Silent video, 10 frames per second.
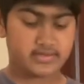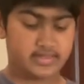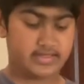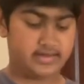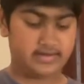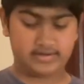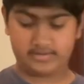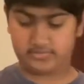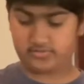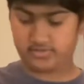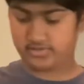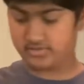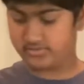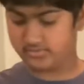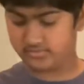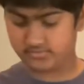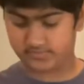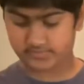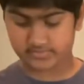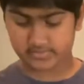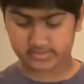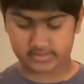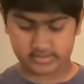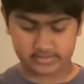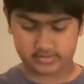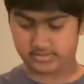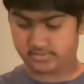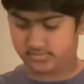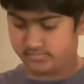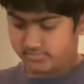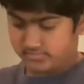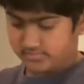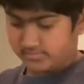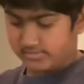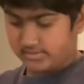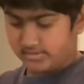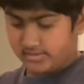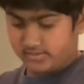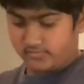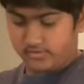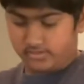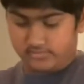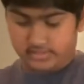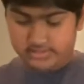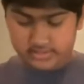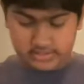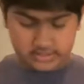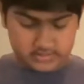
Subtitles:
And I'm going to add it while mixing it.